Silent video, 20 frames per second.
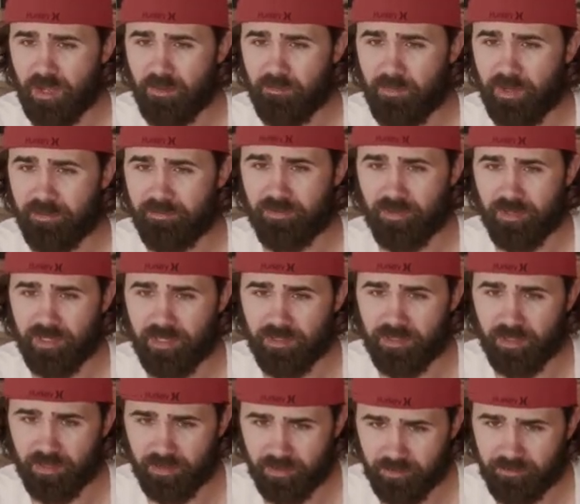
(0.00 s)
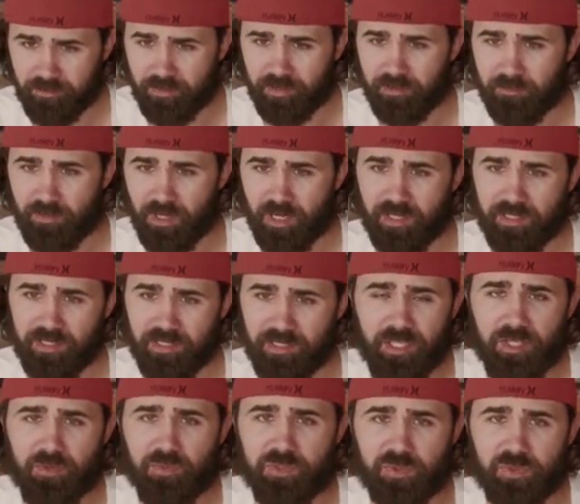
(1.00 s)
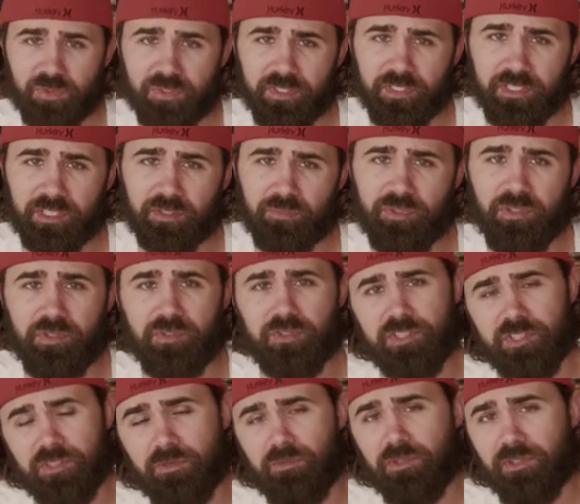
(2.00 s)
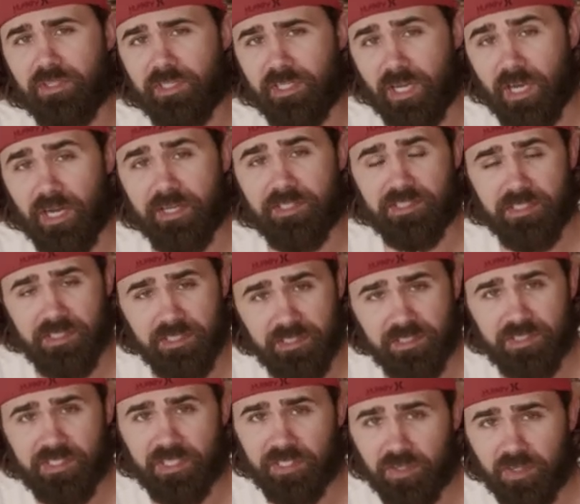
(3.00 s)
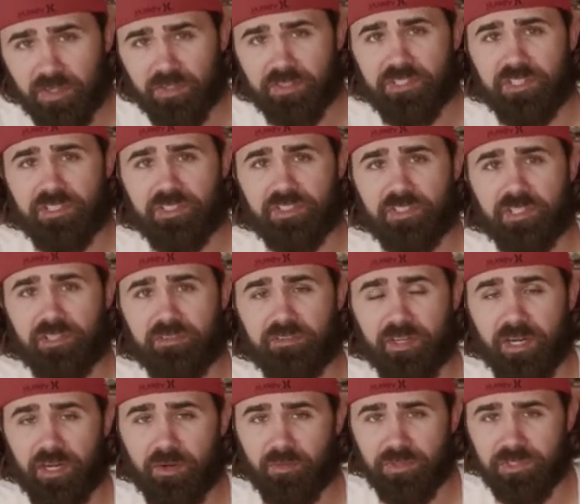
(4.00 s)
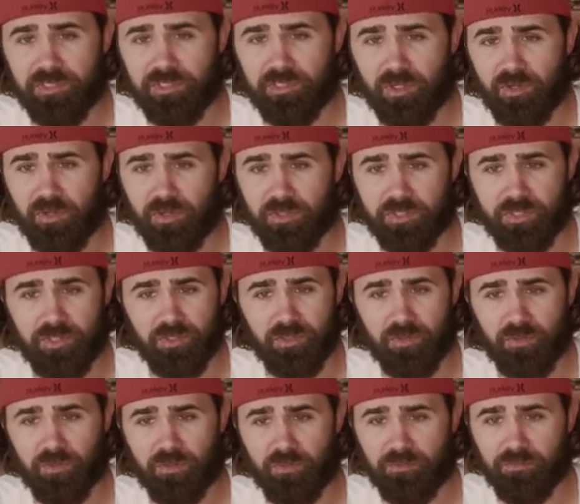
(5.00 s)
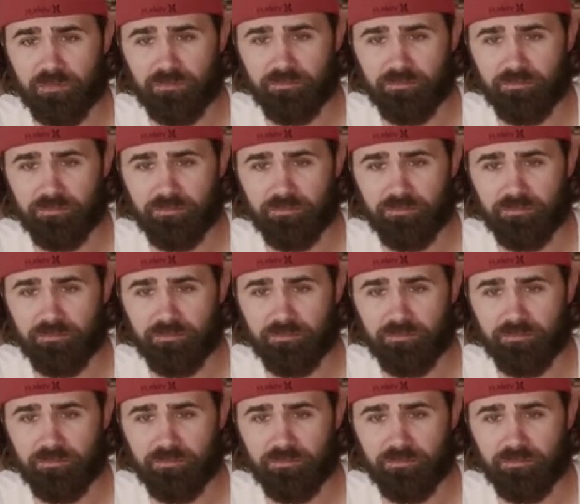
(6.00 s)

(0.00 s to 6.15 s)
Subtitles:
My friend, a good friend of mine, he was really into computers and really into IT and technology and stuff, and I was also